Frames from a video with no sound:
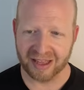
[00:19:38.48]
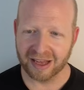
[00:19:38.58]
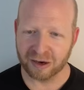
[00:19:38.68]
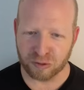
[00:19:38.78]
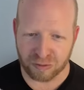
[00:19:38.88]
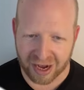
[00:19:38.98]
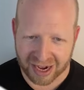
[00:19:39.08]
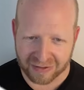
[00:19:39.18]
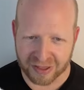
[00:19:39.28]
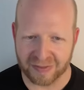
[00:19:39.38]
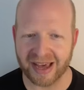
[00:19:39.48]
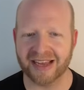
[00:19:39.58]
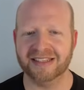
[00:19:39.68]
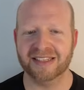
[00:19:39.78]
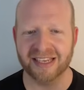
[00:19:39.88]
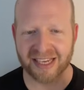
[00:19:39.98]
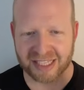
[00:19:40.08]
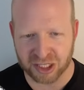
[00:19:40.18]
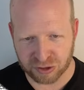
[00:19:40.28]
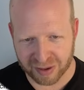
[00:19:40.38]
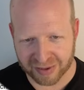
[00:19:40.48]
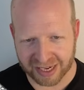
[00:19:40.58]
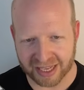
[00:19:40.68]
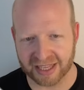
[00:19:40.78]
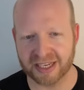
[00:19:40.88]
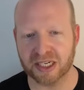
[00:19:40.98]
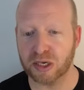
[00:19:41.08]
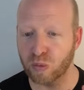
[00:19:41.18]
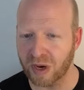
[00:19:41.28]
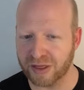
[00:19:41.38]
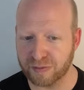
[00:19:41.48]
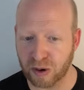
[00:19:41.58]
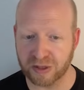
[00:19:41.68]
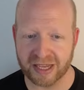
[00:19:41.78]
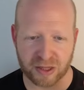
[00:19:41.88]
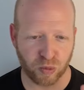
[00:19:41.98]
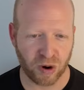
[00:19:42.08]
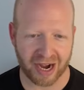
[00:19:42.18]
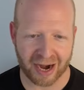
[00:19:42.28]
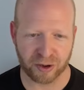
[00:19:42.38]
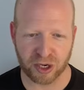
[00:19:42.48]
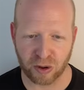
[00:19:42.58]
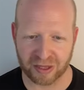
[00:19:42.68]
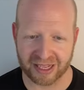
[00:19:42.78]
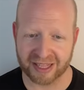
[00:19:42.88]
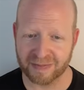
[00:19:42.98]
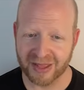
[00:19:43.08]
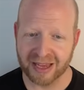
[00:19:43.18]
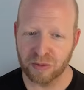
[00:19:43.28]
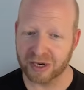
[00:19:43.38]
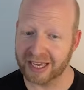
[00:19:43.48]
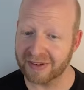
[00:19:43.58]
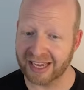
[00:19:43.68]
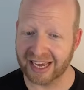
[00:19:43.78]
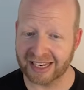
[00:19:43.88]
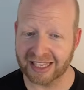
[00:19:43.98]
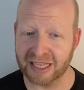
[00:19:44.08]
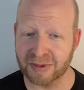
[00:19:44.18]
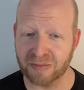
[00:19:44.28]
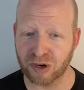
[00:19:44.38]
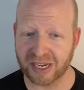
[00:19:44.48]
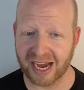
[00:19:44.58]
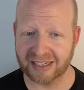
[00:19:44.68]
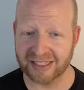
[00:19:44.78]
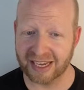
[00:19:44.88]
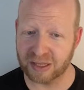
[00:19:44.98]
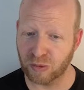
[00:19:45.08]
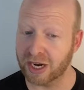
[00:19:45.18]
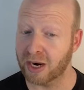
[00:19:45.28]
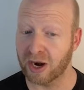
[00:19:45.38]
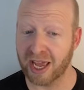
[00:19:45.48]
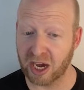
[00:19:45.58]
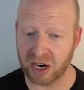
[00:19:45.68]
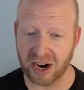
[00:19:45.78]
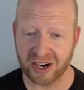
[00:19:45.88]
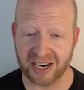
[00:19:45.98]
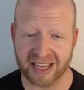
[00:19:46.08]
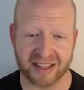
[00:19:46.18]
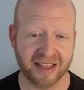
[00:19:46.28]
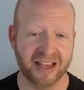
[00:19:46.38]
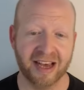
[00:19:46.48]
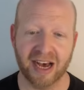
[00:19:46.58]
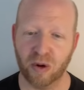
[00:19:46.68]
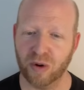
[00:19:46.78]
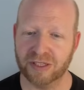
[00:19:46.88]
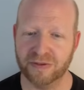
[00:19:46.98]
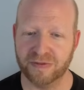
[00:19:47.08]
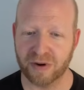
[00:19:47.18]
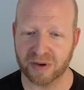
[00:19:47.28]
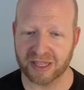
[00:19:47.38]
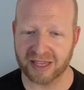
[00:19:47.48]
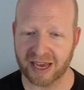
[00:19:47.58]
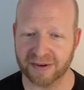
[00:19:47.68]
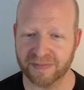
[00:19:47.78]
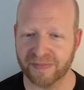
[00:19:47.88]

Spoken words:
Right off the bat, extremely clear what the role is, what our goal is. We're giving it a little bit more context, what our ARR is, what to focus on.